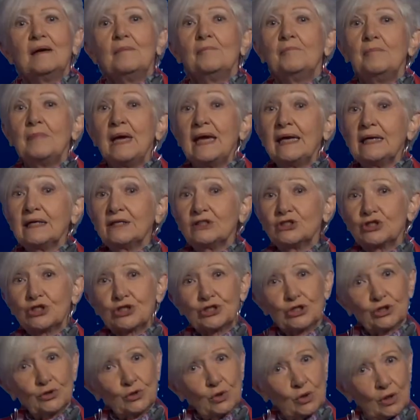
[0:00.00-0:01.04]
Make
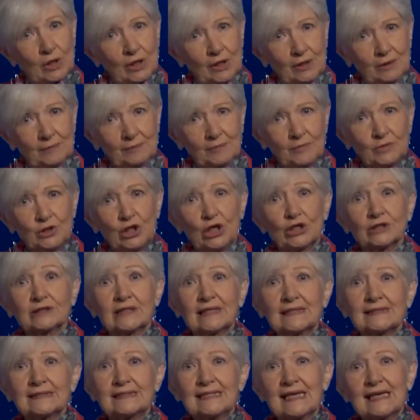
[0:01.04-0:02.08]
sure your
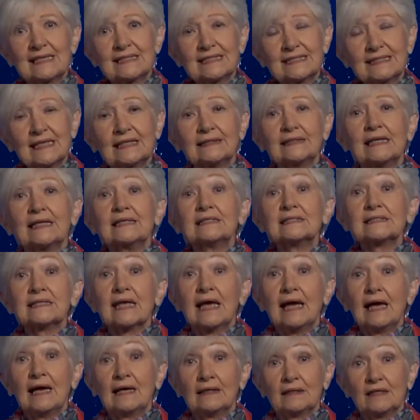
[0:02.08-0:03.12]
contestant is
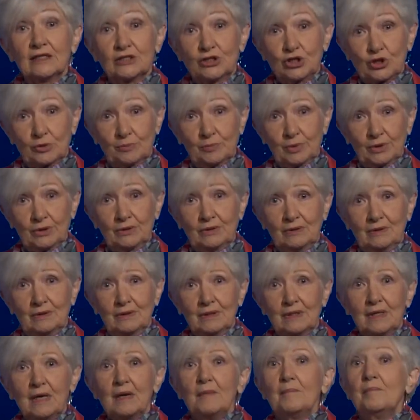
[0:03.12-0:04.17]
eligible.
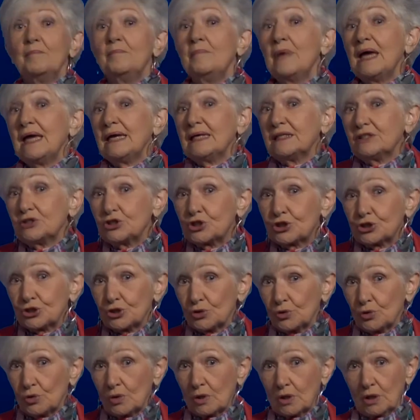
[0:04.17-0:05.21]
Make
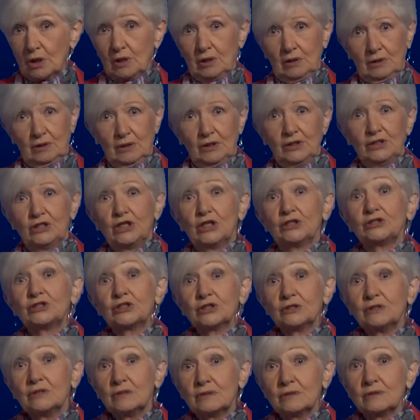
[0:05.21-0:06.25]
sure your
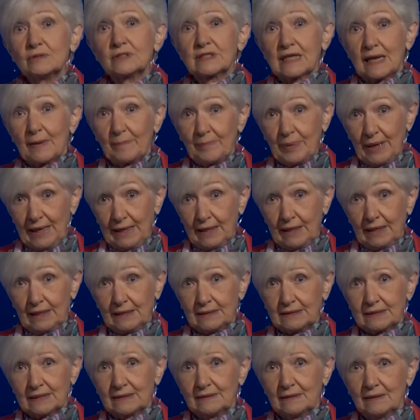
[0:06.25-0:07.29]
dues are
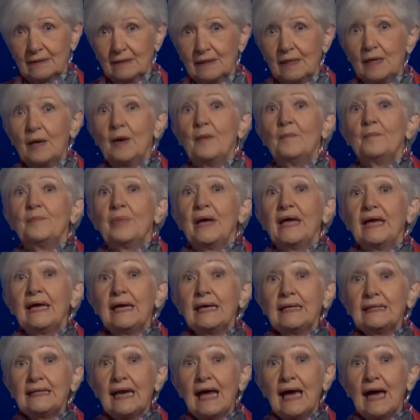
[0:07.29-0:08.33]
paid.
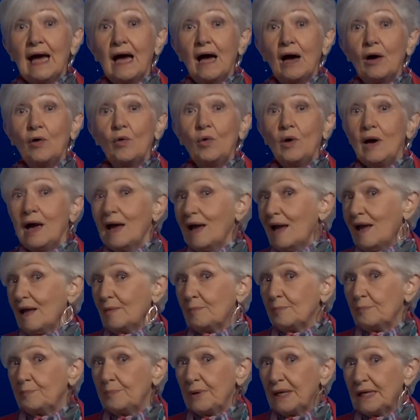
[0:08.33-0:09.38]
Pay now
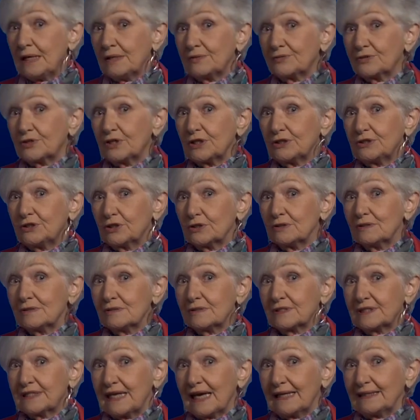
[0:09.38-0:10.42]
and beat the
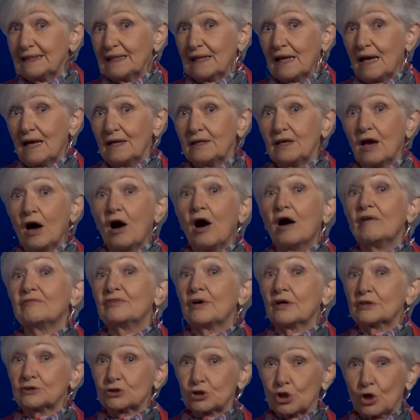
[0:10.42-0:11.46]
dues deadline
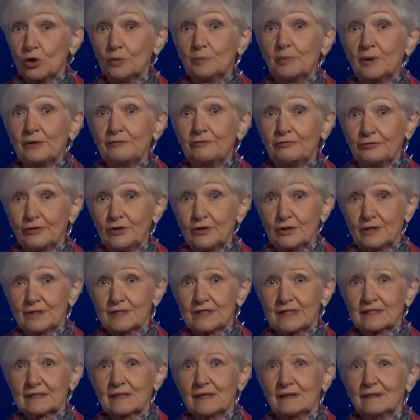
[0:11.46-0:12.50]
of October
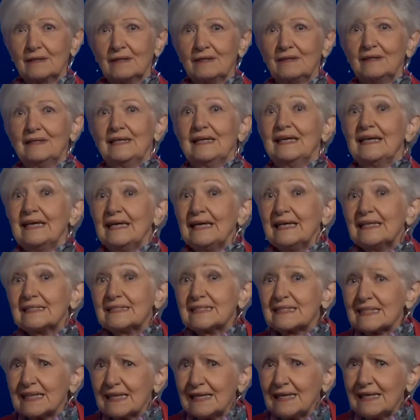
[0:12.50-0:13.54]
1st.
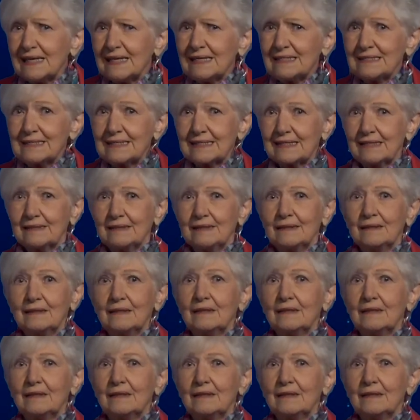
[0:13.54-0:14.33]
It's easy.